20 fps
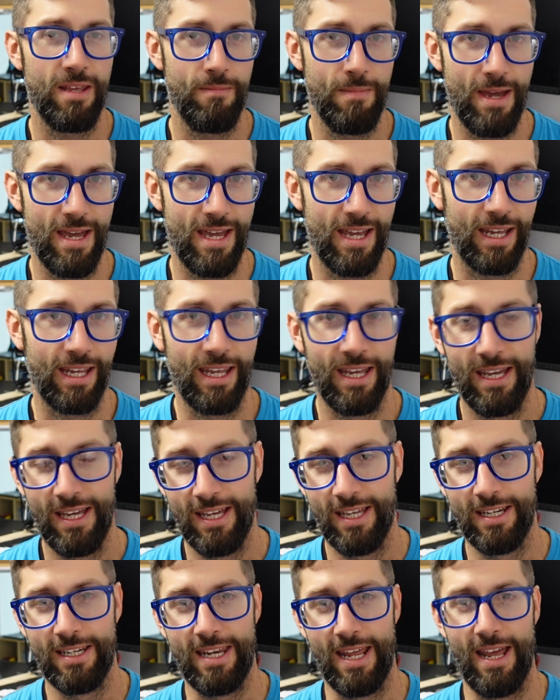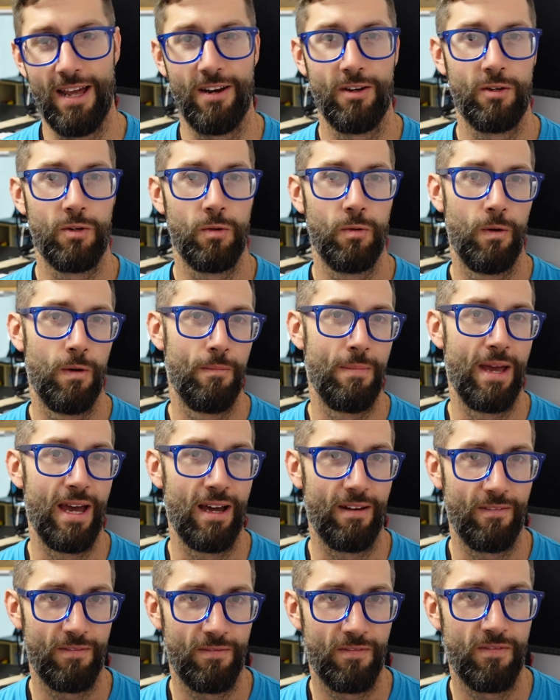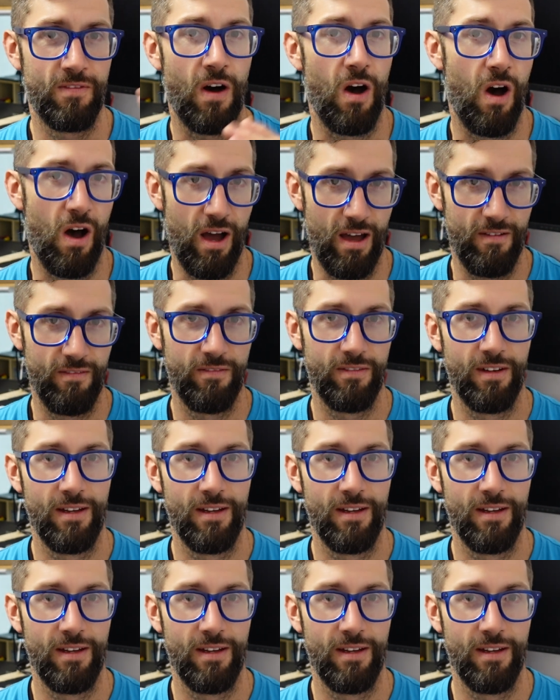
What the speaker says: meg down to about 5.